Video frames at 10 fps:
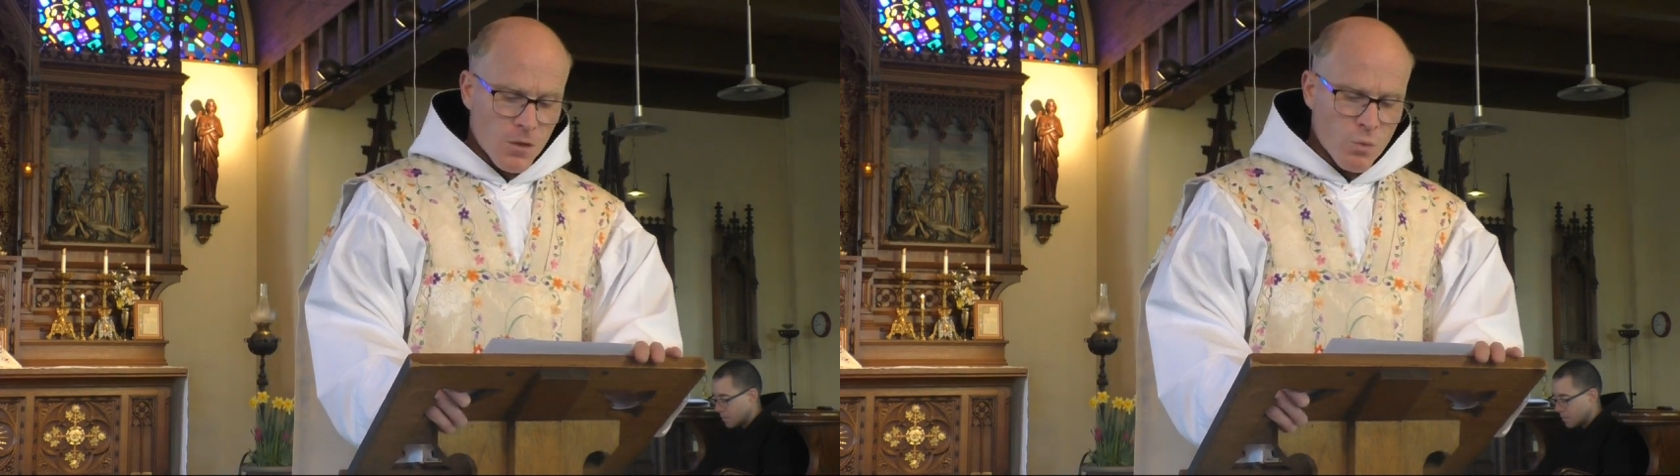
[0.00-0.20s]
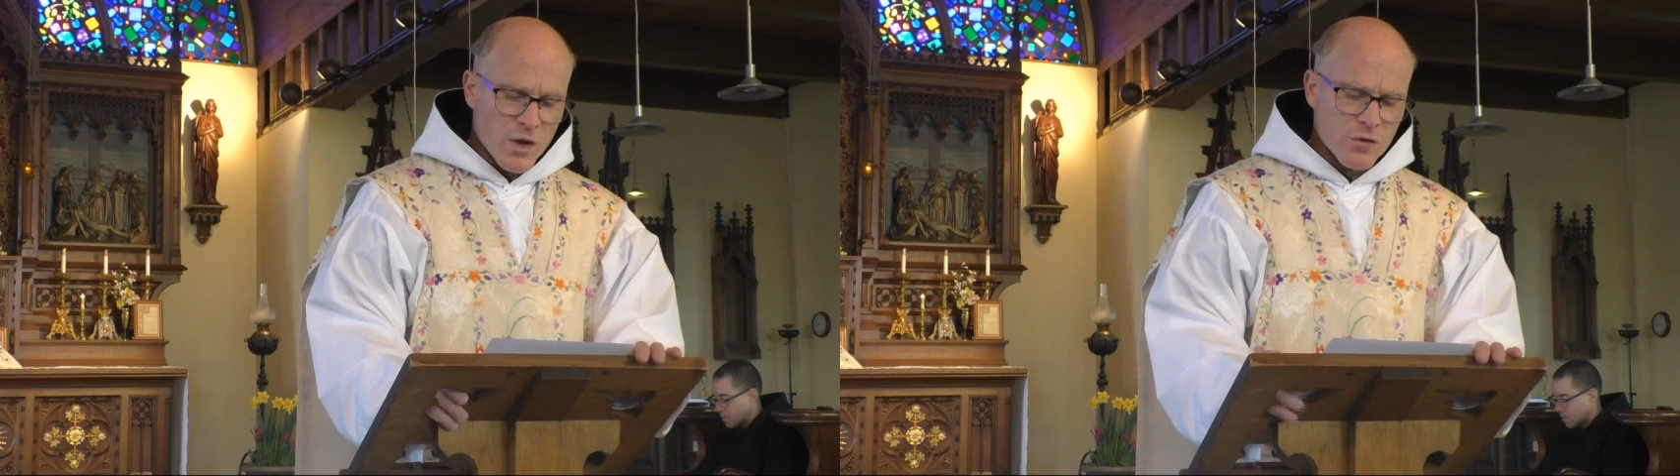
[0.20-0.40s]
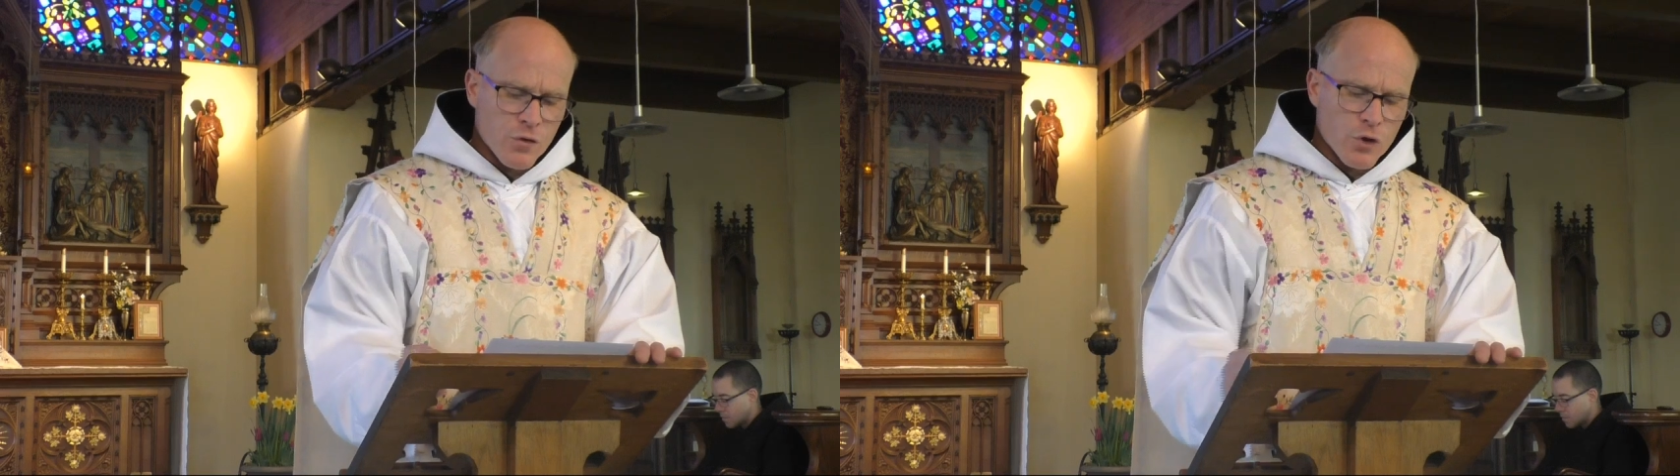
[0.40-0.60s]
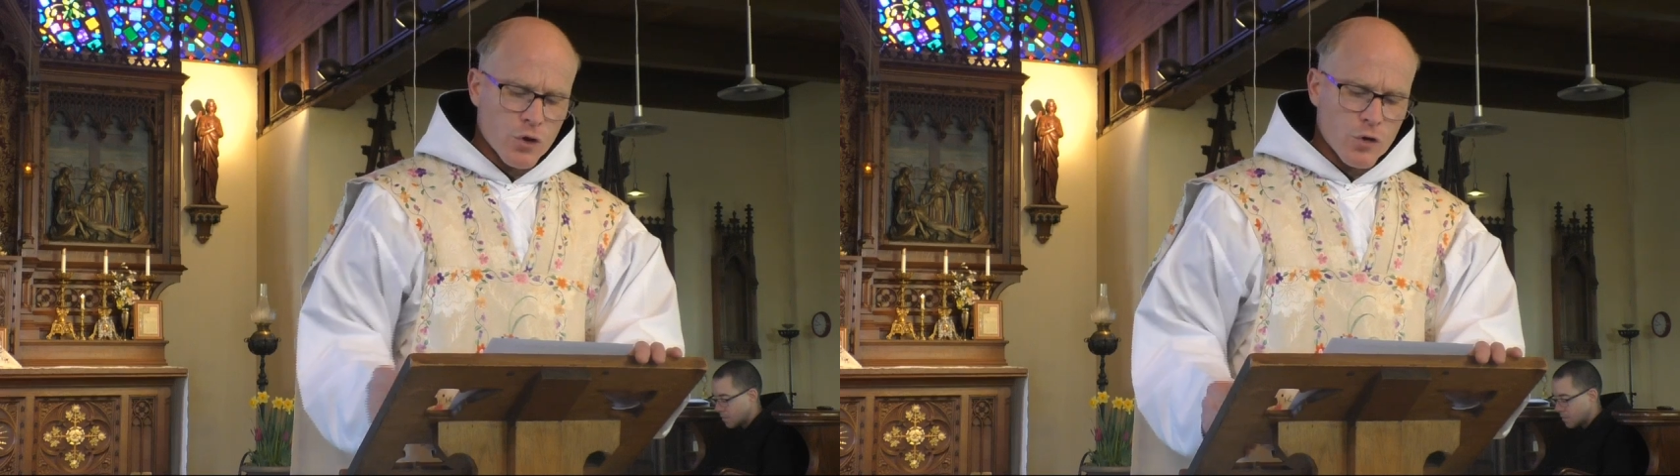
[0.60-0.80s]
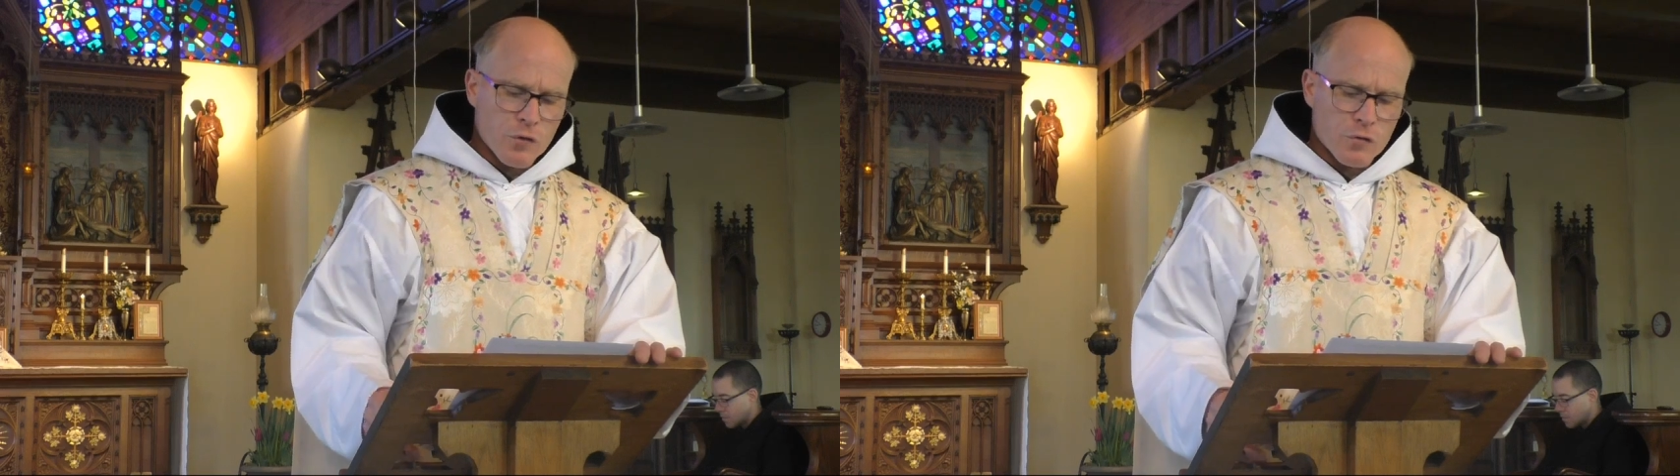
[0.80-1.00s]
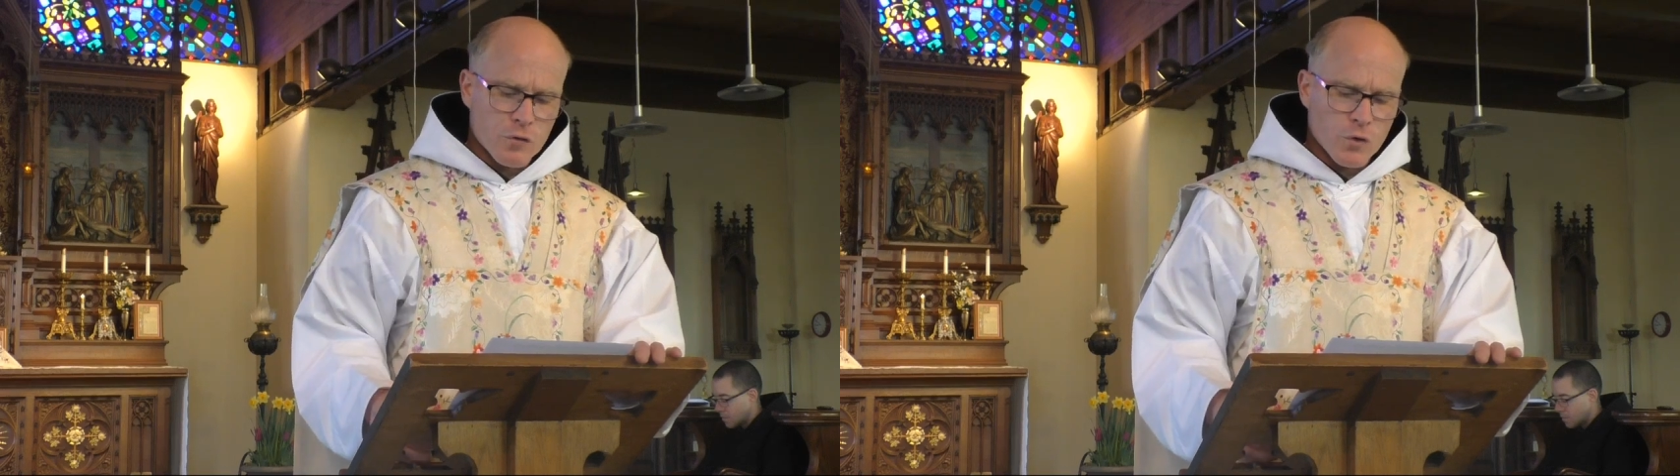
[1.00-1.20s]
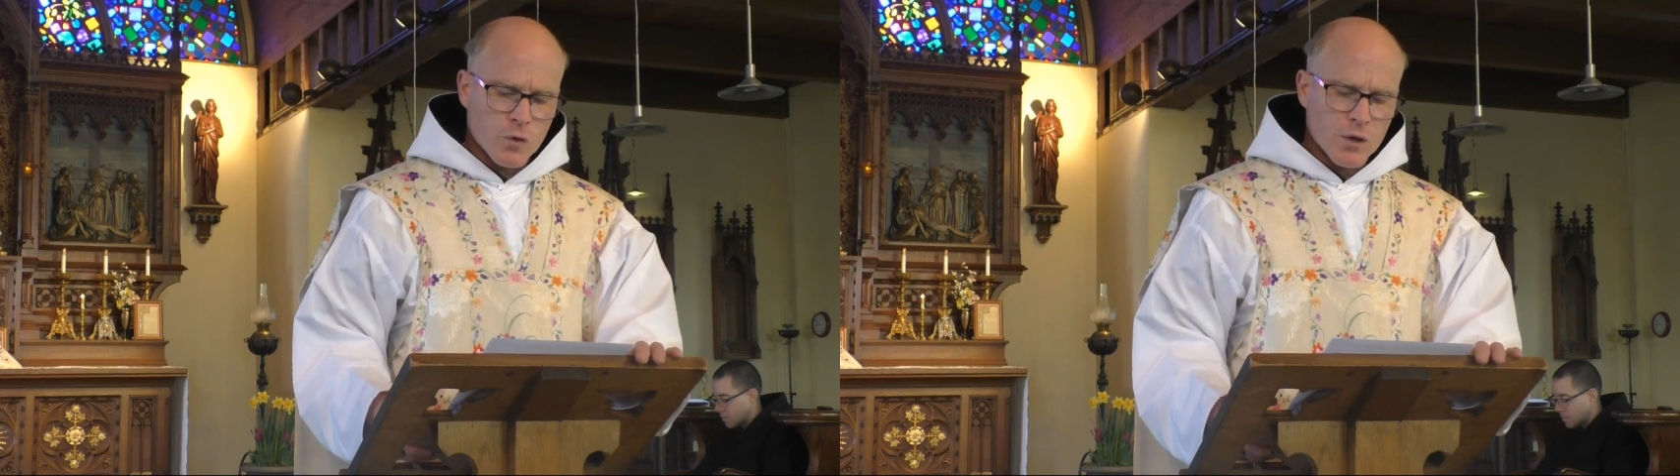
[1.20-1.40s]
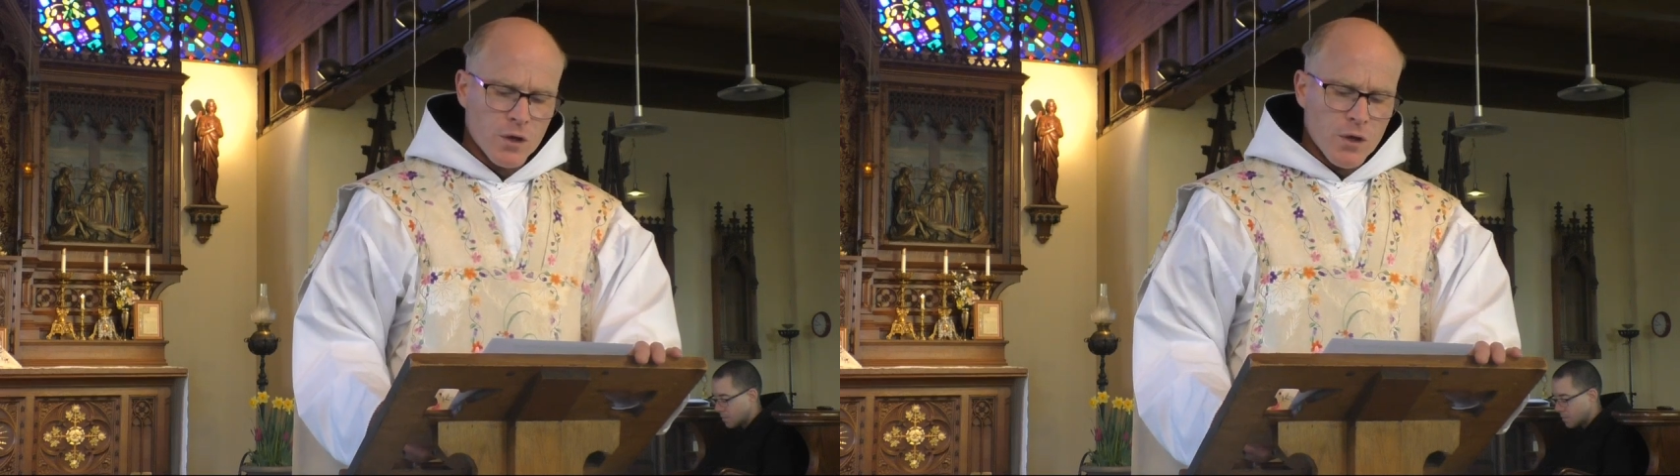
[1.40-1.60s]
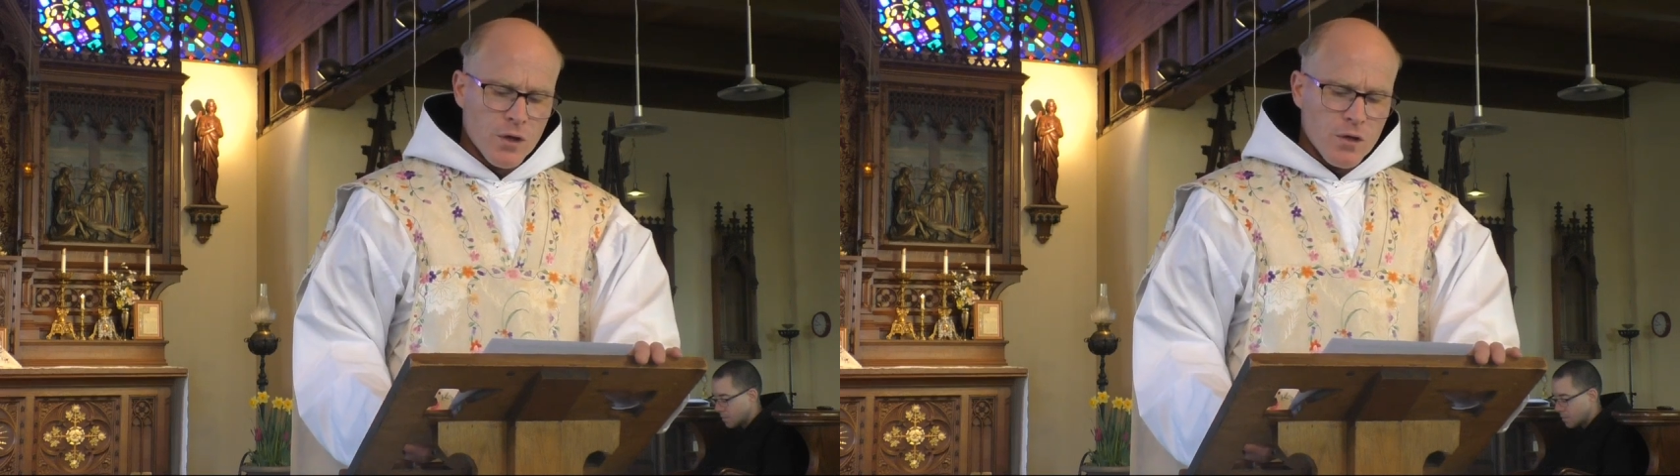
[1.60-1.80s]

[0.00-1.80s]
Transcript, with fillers: when to those who